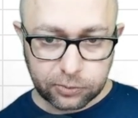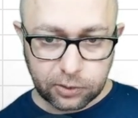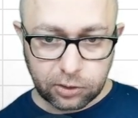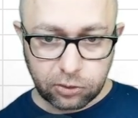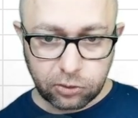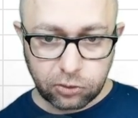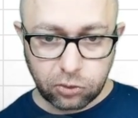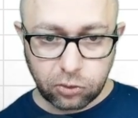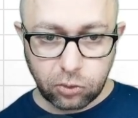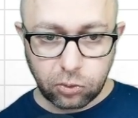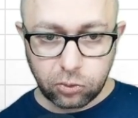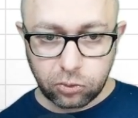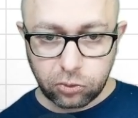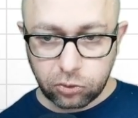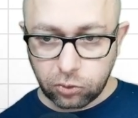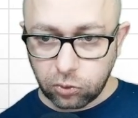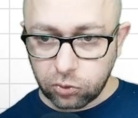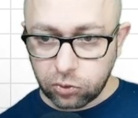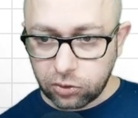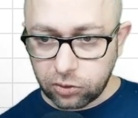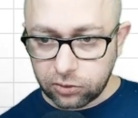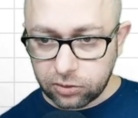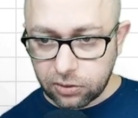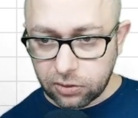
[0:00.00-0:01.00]
So
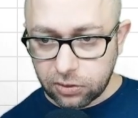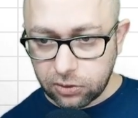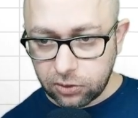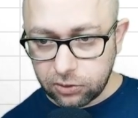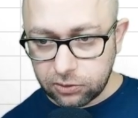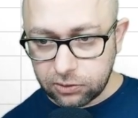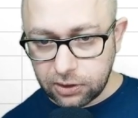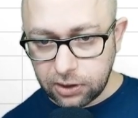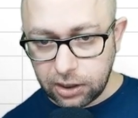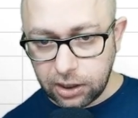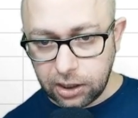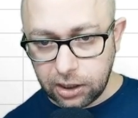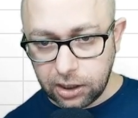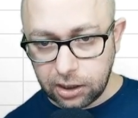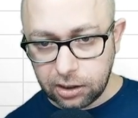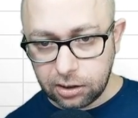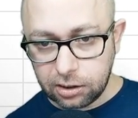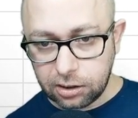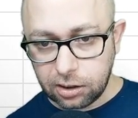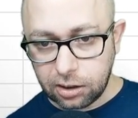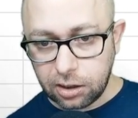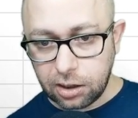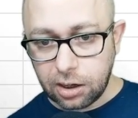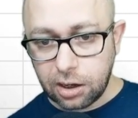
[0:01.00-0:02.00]
those are the 30 here,
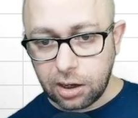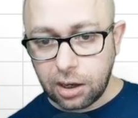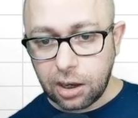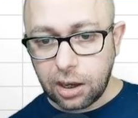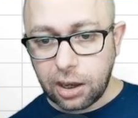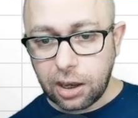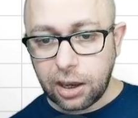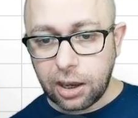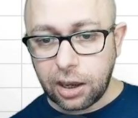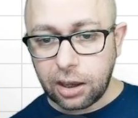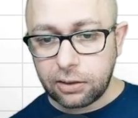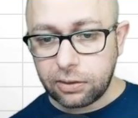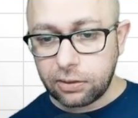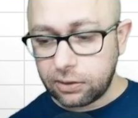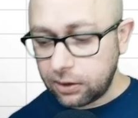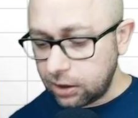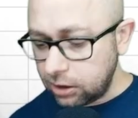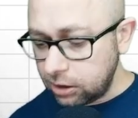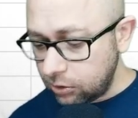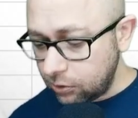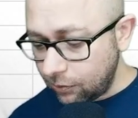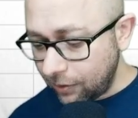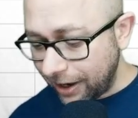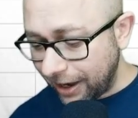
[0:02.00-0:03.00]
and
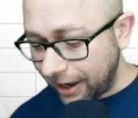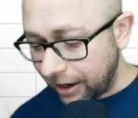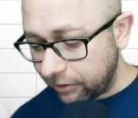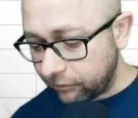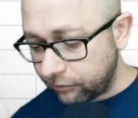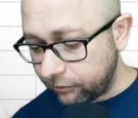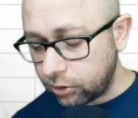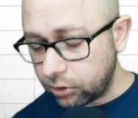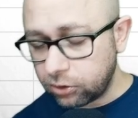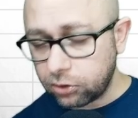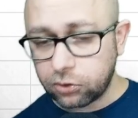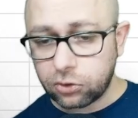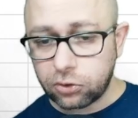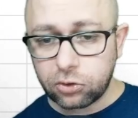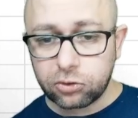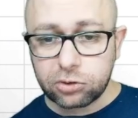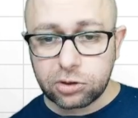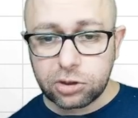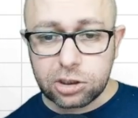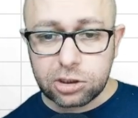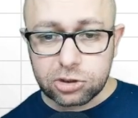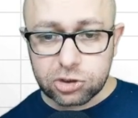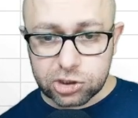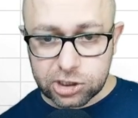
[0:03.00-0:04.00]
then you have another
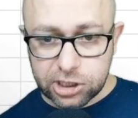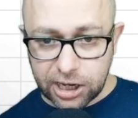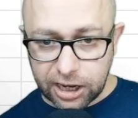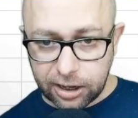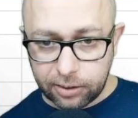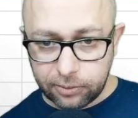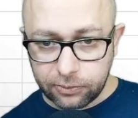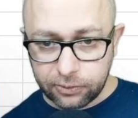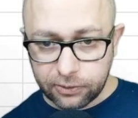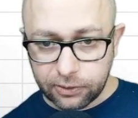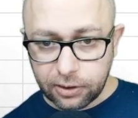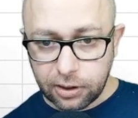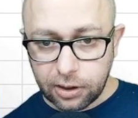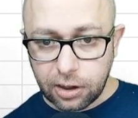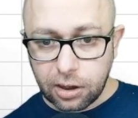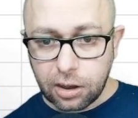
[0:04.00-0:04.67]
10 champs